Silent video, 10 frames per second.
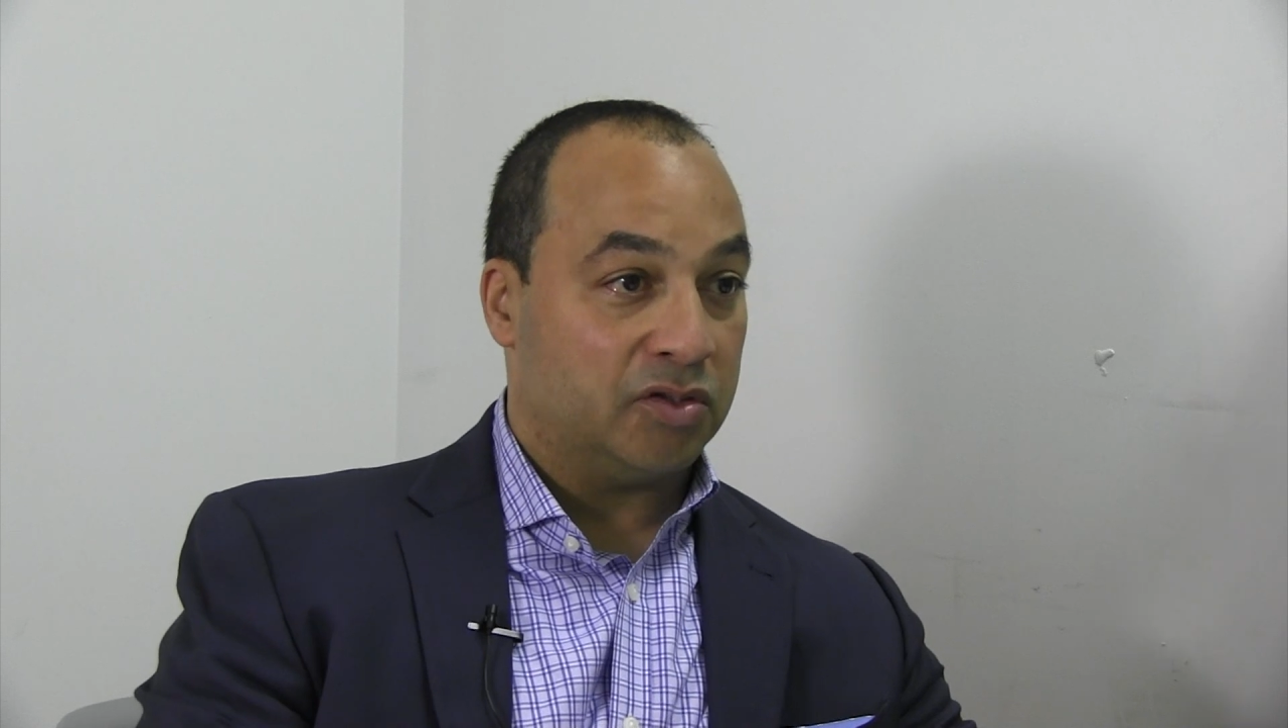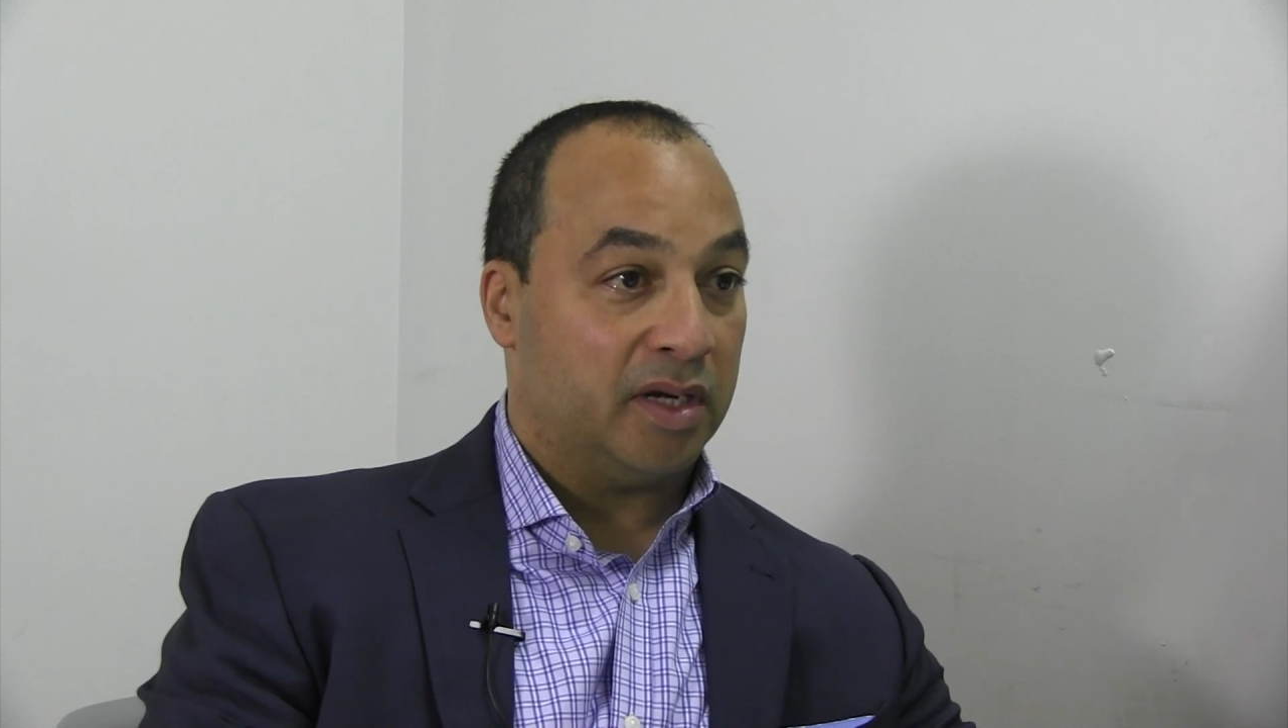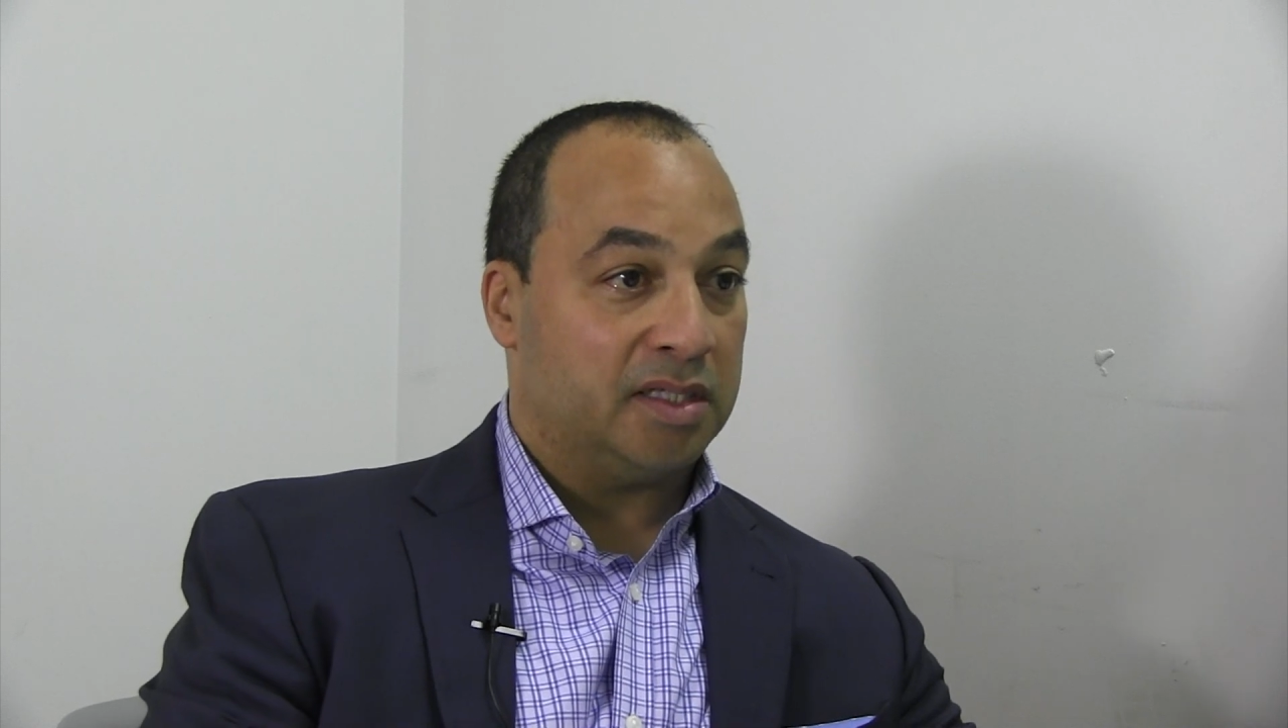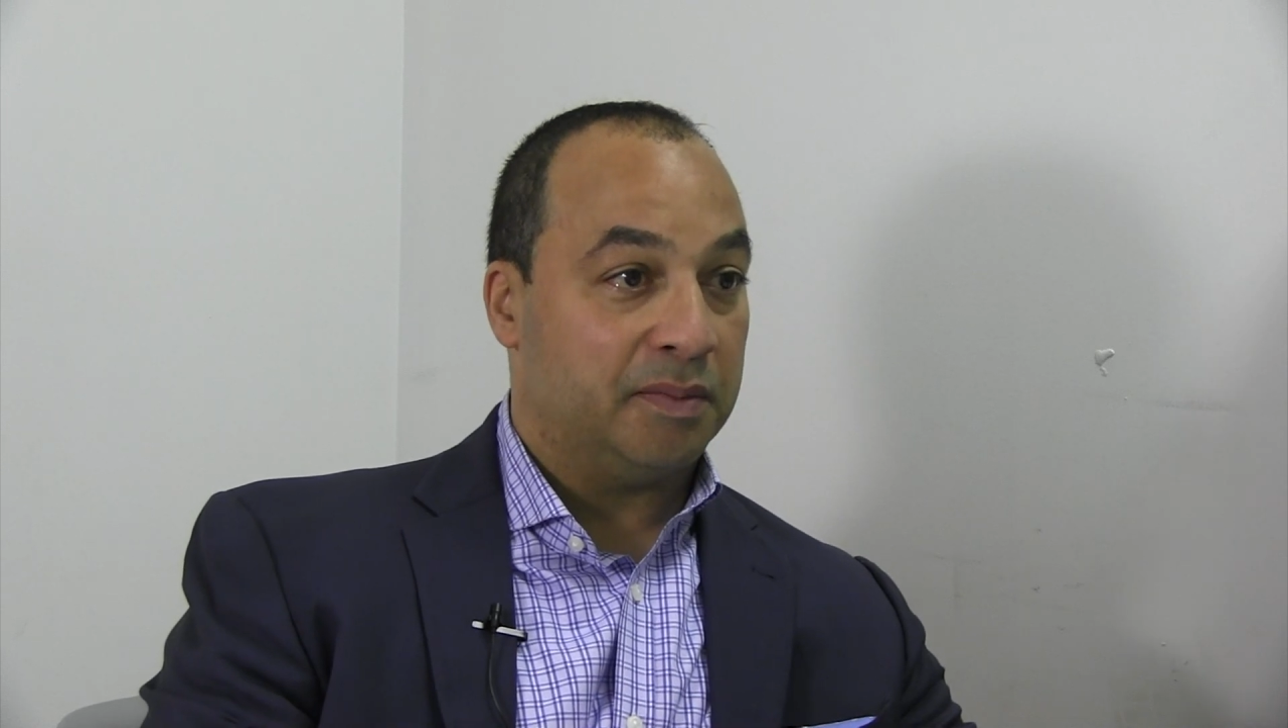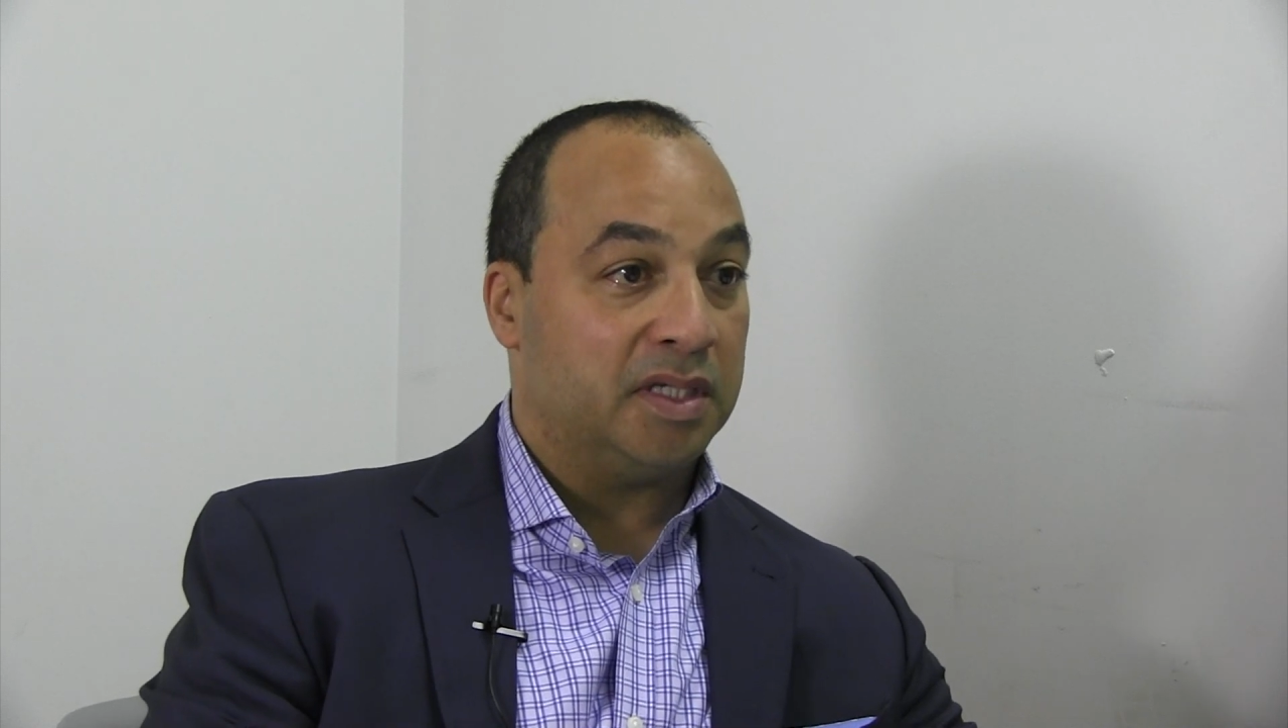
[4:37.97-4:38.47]

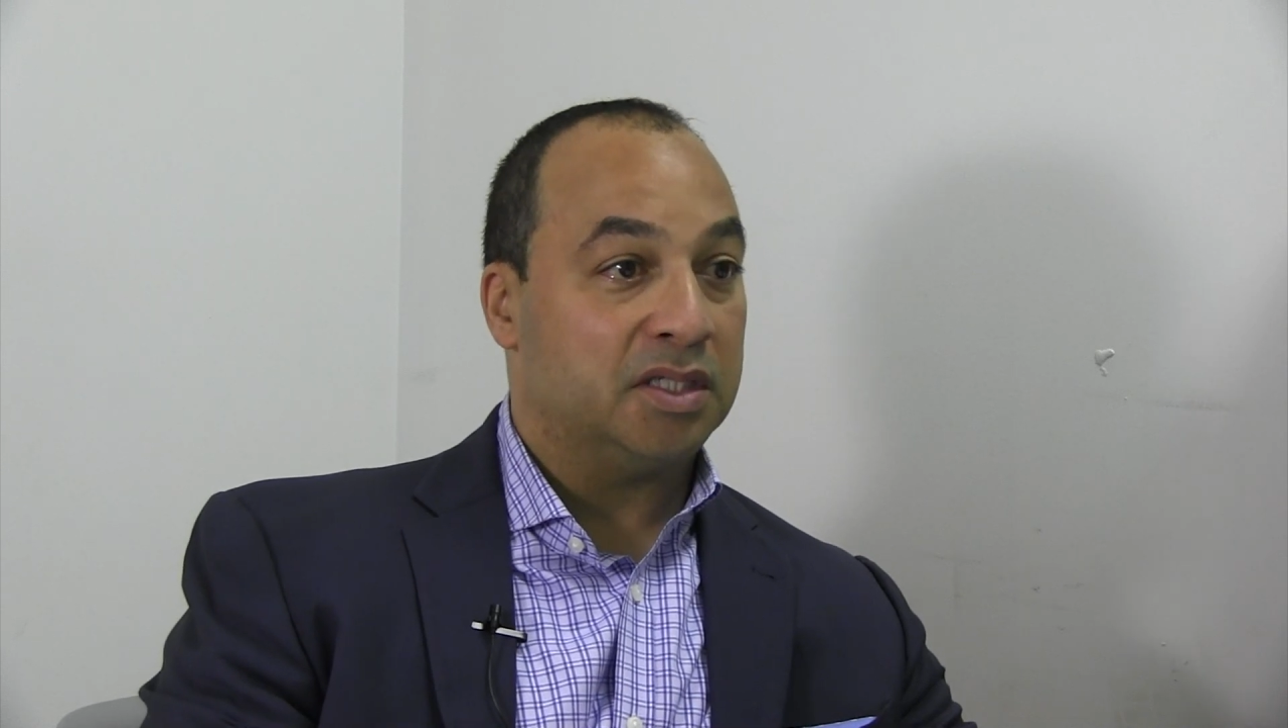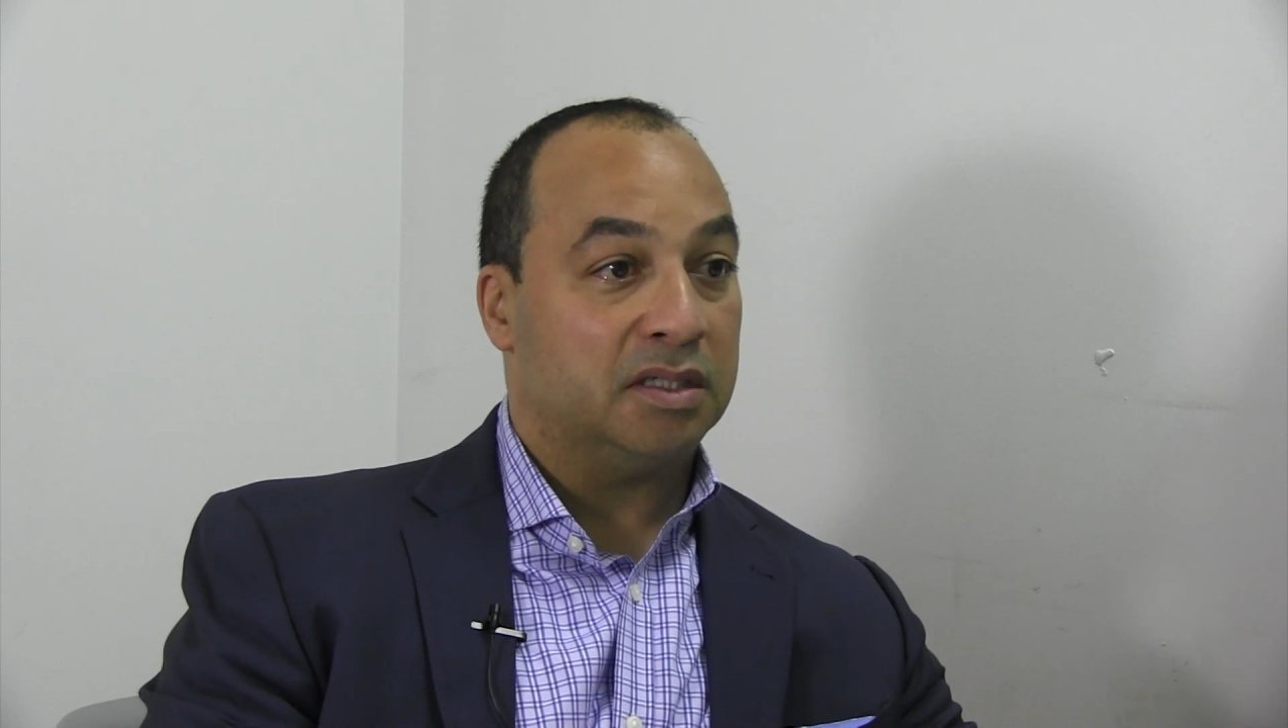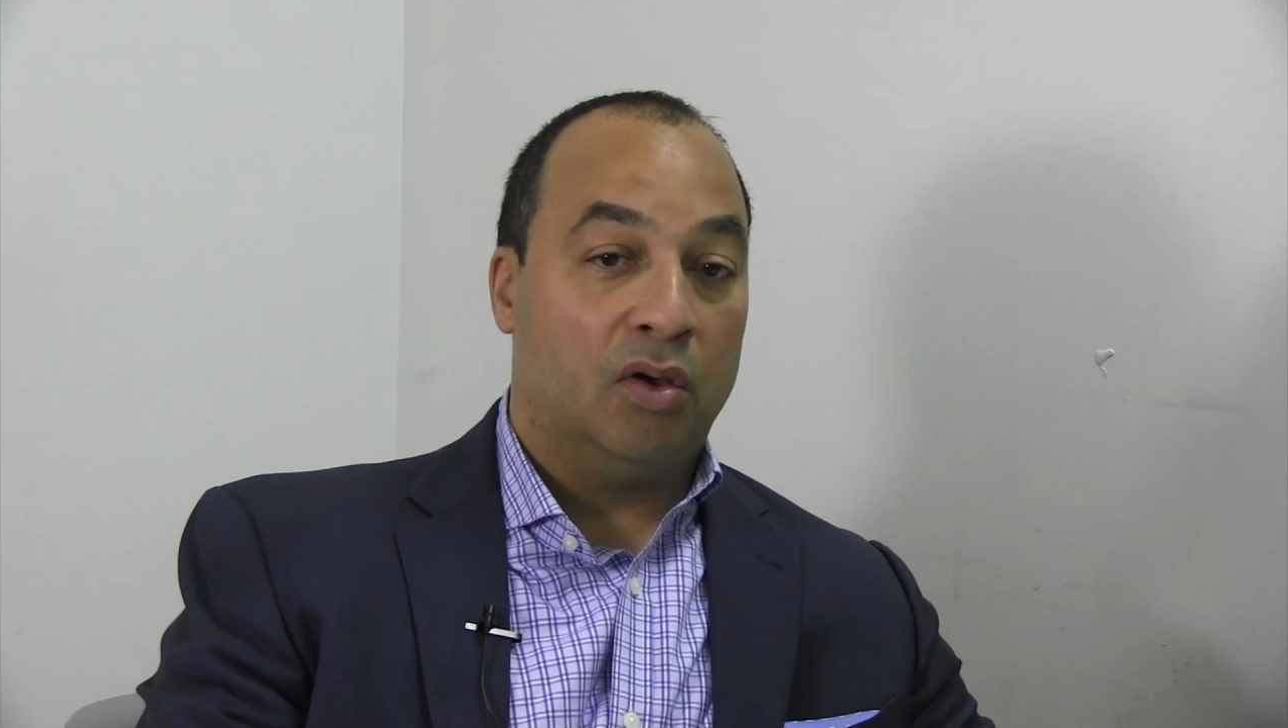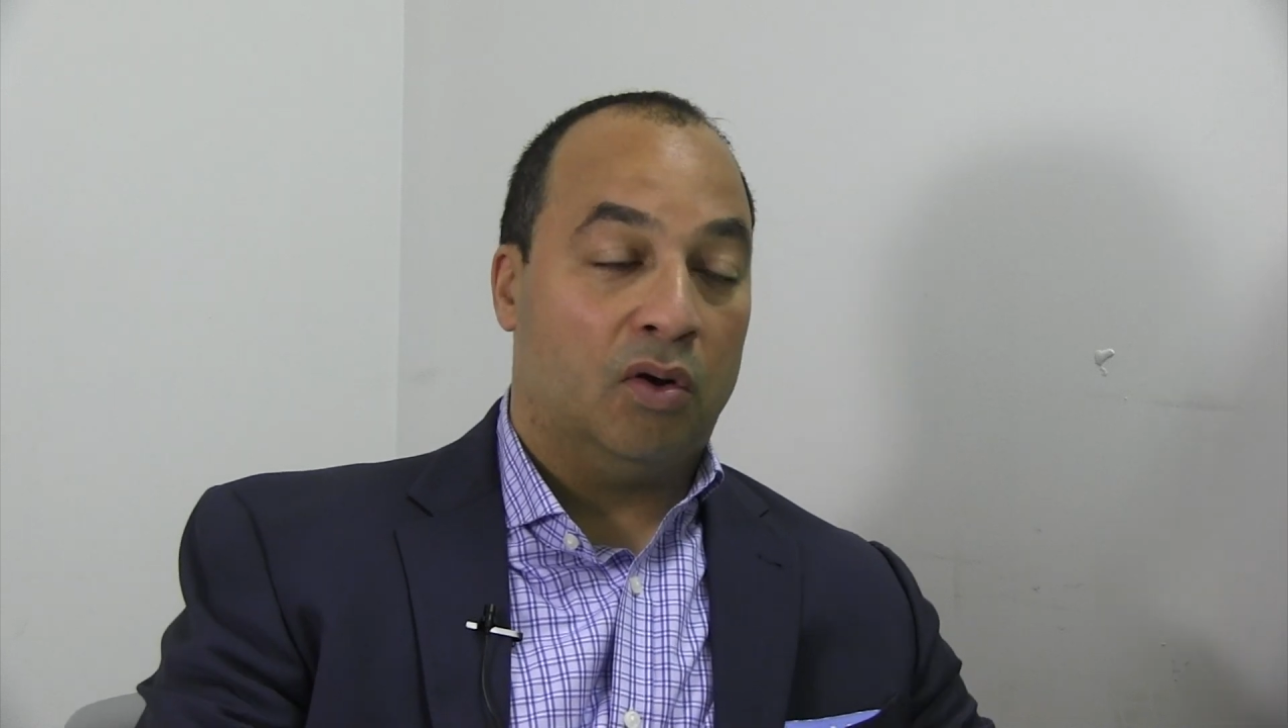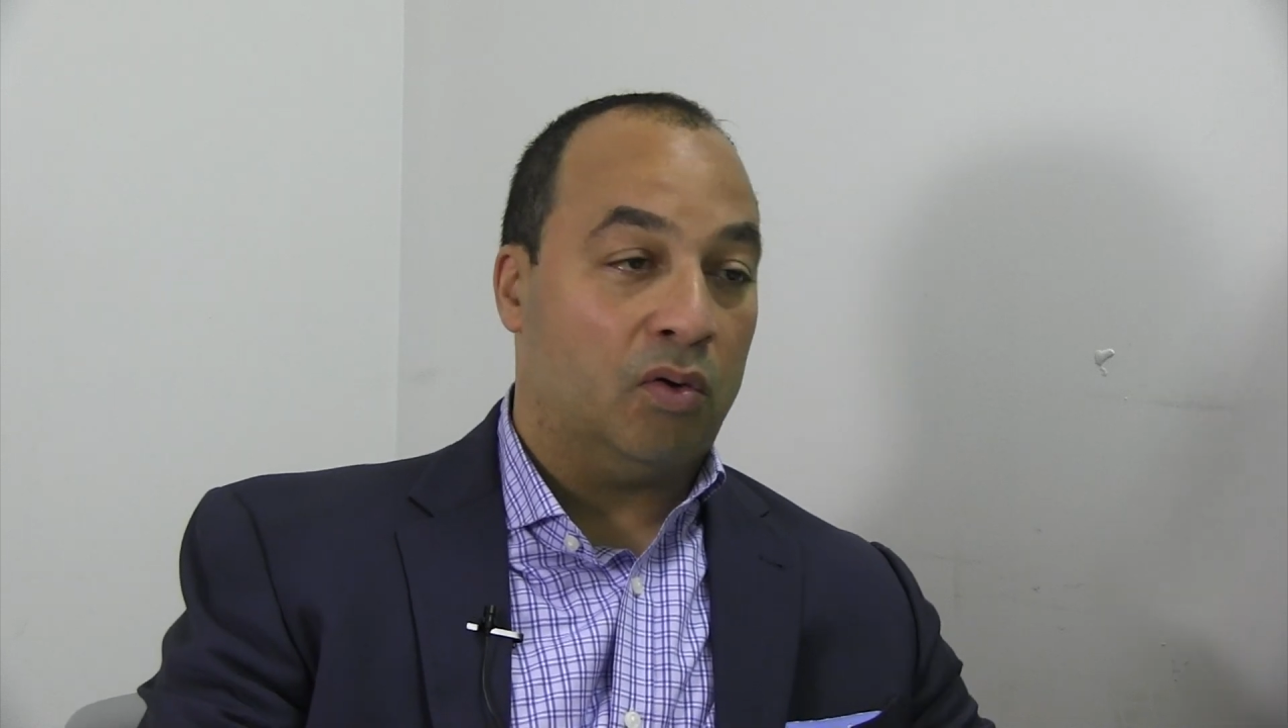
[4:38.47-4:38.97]
transmission.